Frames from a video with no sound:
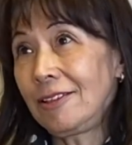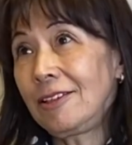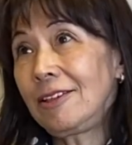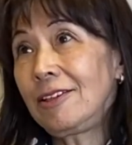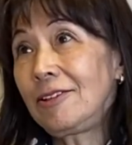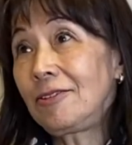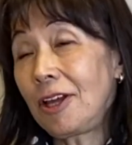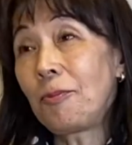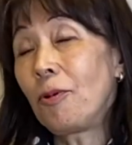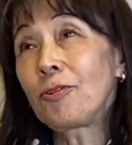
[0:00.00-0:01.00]
Oh. And
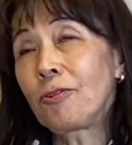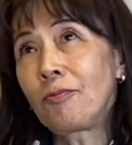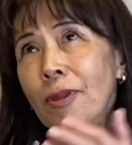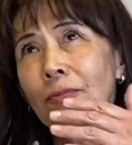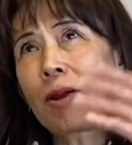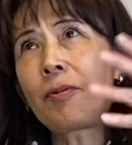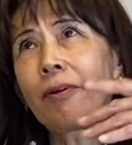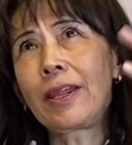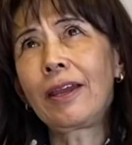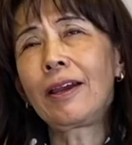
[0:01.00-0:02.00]
yeah, both of them,
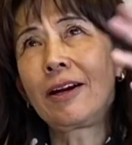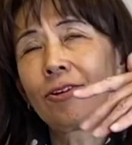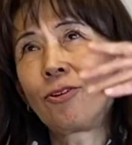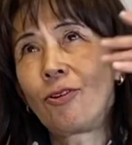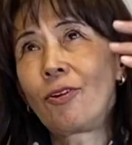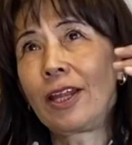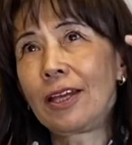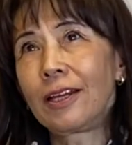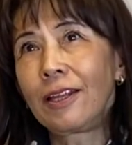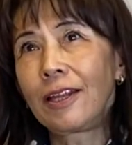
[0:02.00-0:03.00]
everybody
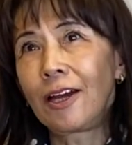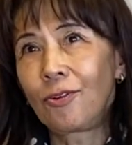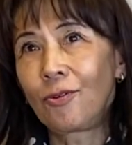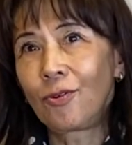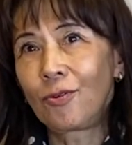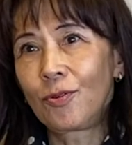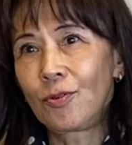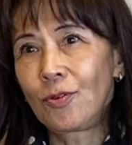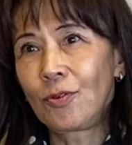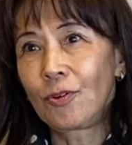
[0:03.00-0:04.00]
already
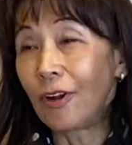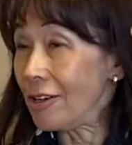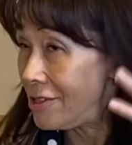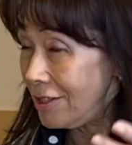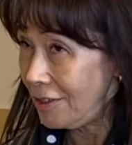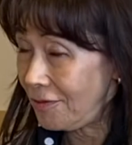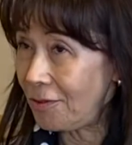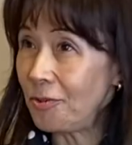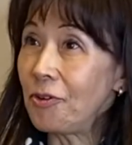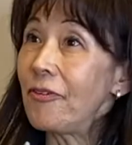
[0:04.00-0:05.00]
graduated
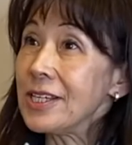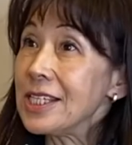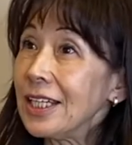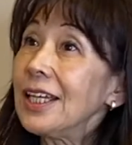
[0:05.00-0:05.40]
from university